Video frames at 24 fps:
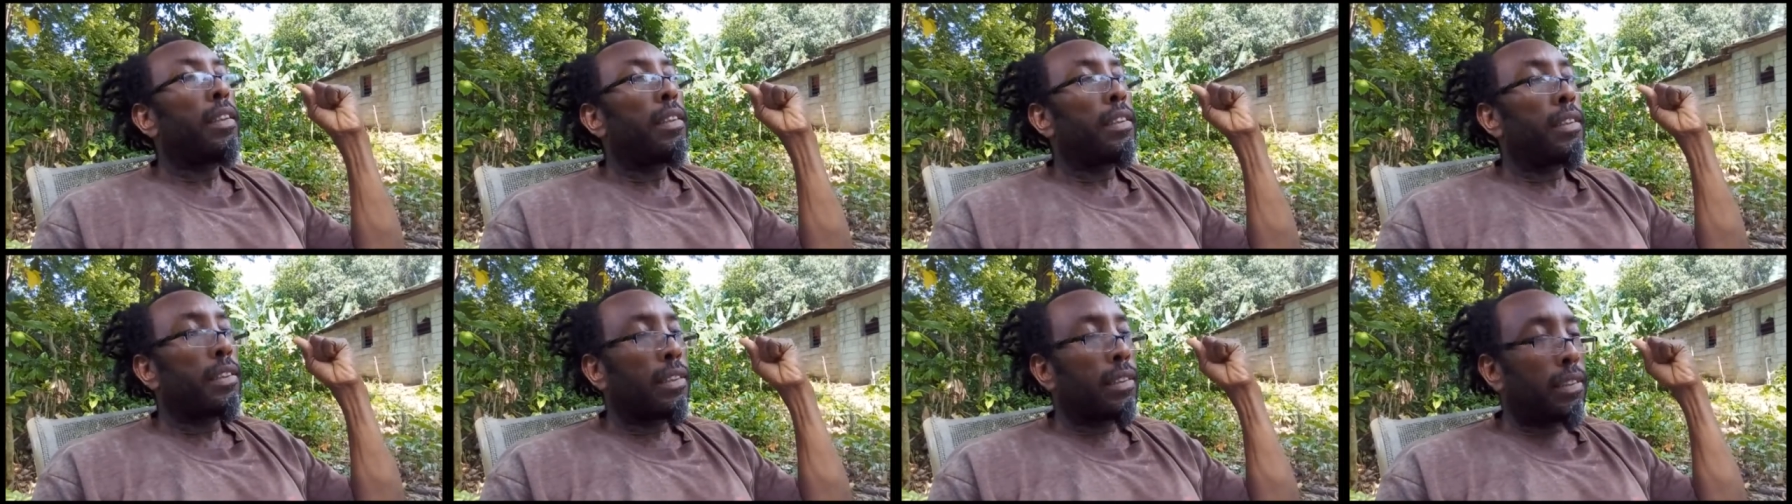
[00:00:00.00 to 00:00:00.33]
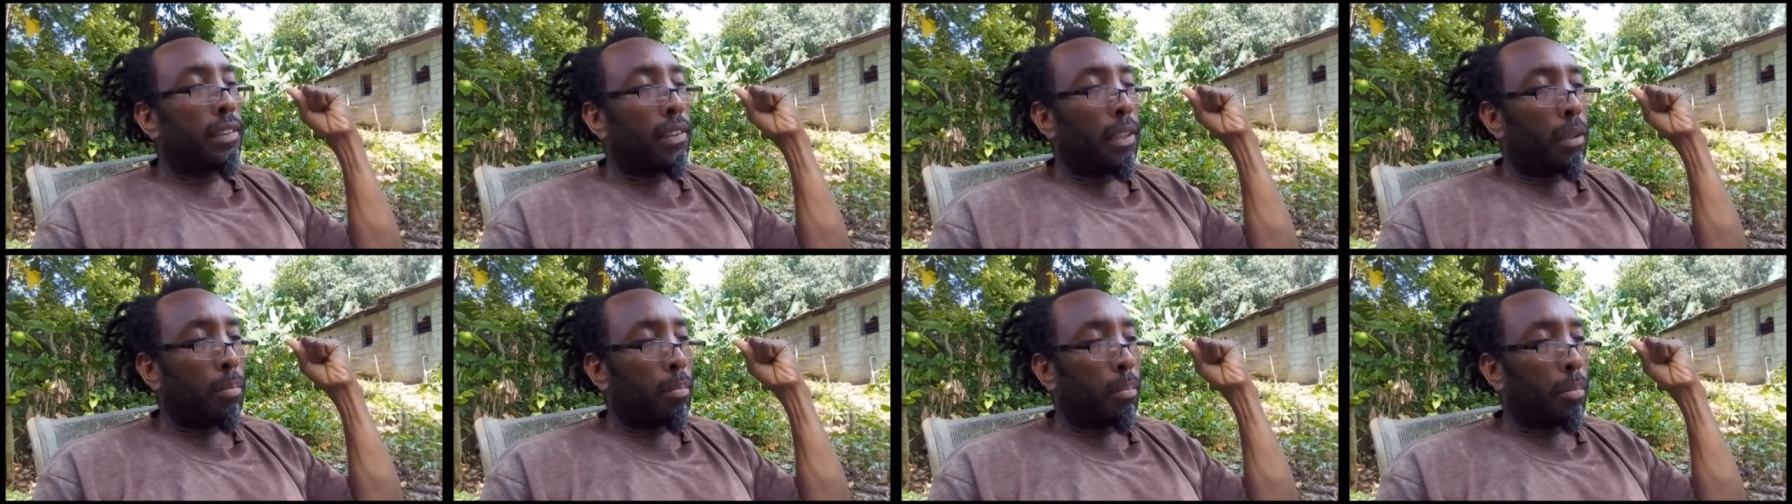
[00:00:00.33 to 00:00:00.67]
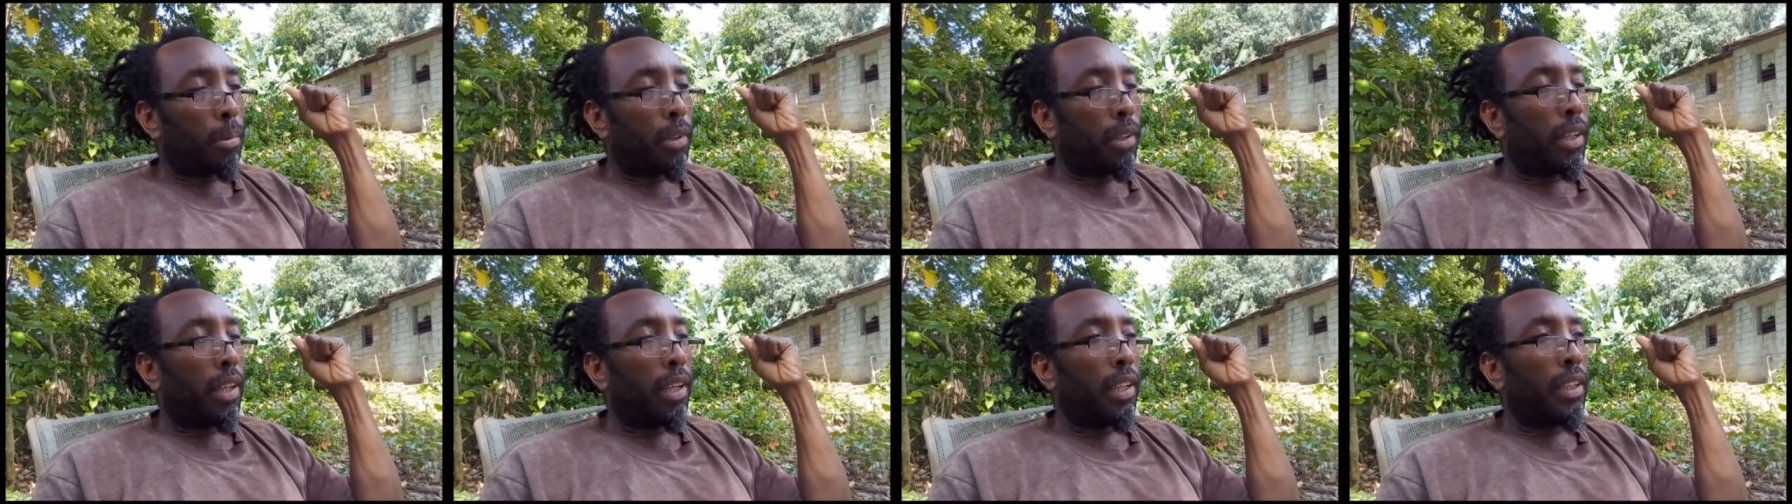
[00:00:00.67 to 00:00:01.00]

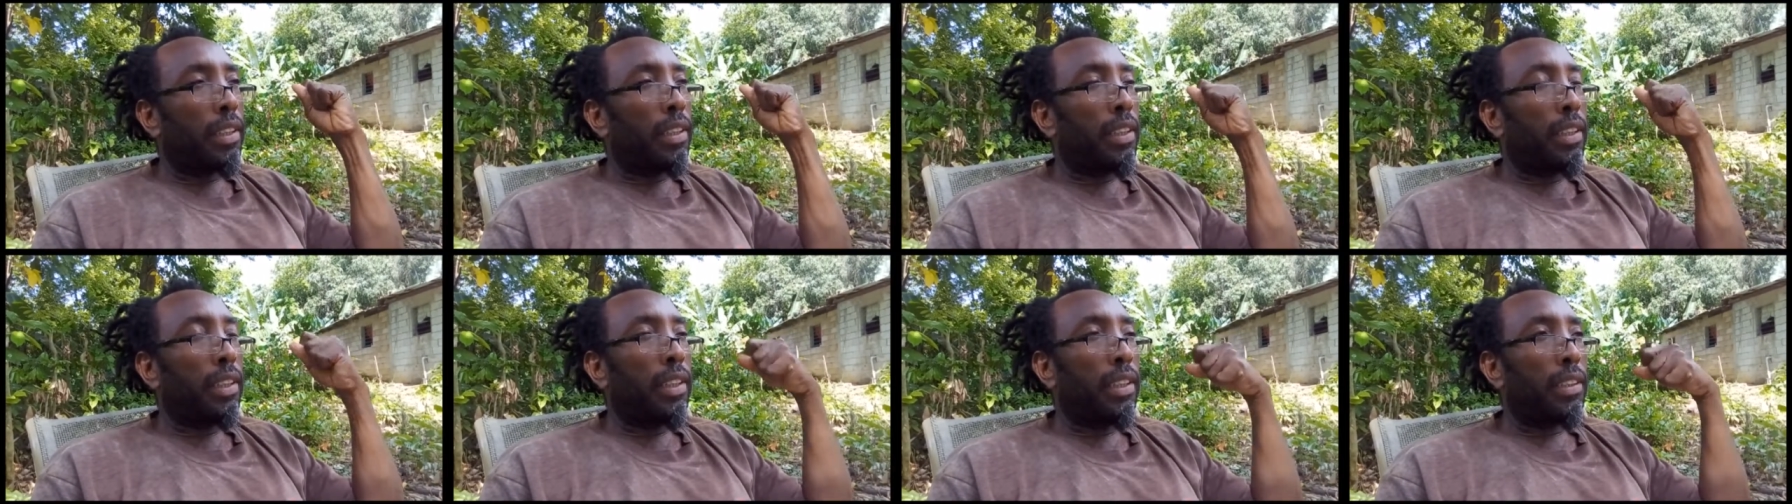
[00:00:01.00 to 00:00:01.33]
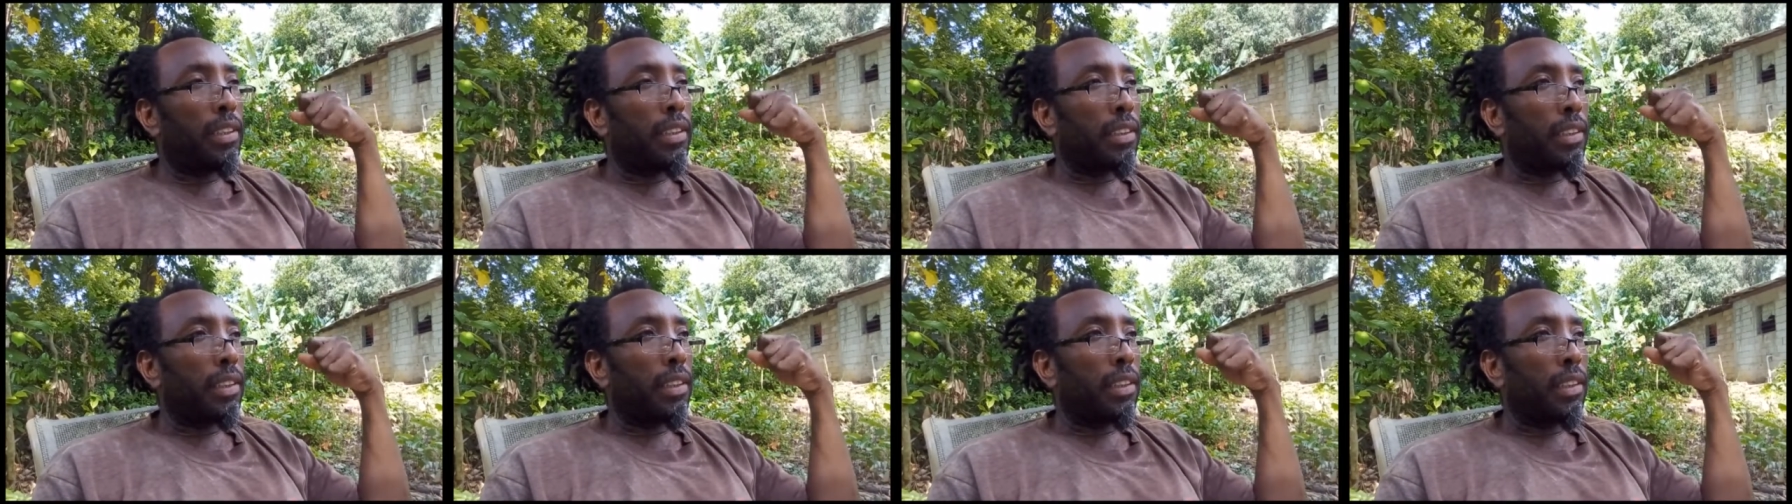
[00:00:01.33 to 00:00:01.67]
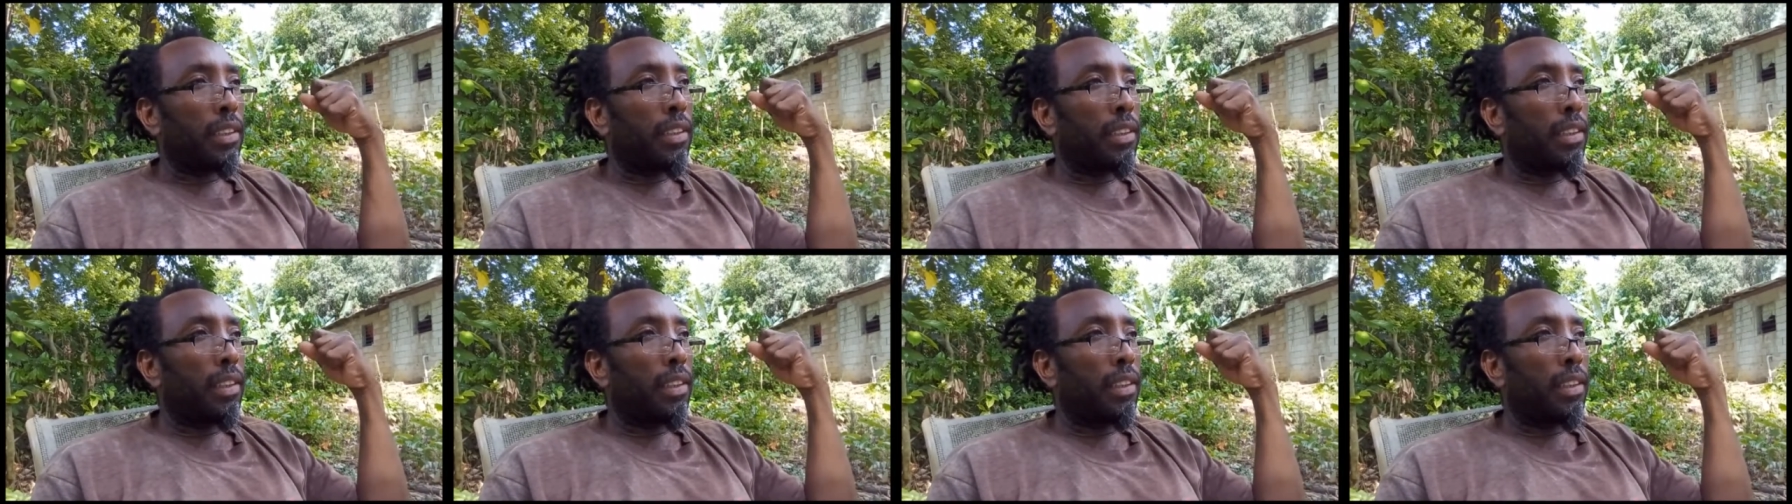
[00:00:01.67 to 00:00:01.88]
Simple and easy.